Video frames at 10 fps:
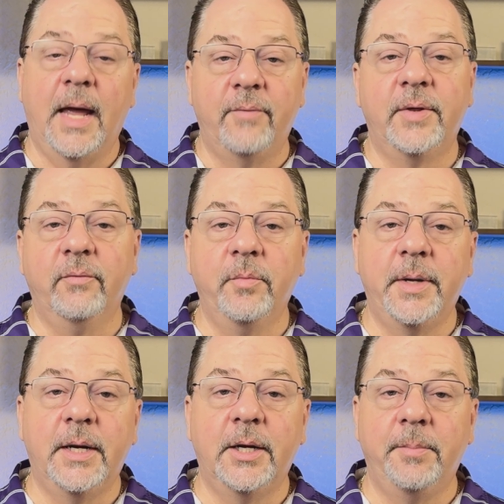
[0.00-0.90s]
Have you ever
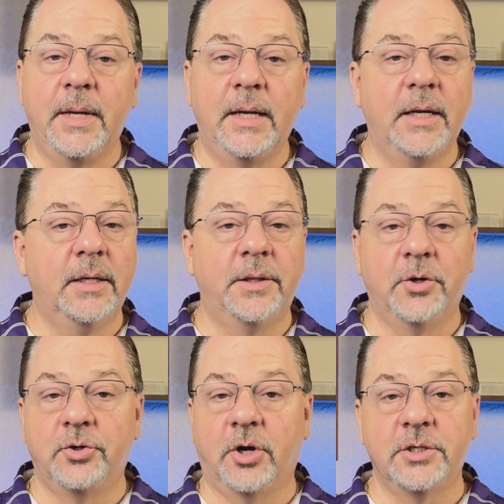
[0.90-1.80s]
been in a meeting and
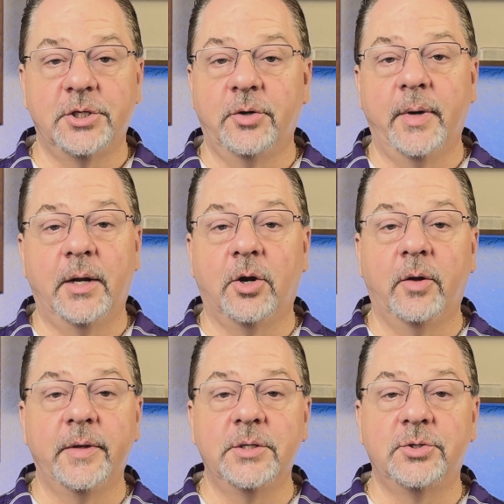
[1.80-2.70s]
they're tossing around
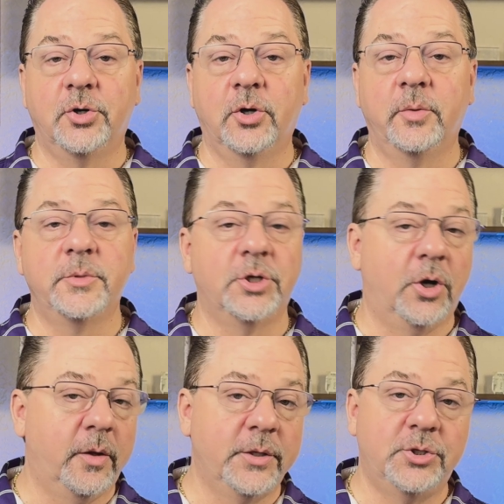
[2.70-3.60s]
all these terms and
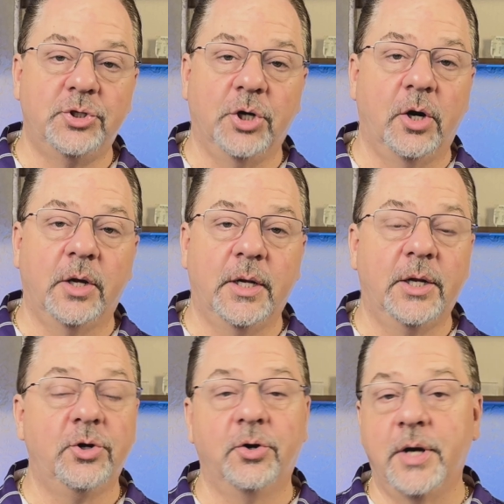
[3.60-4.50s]
all this jargon and you're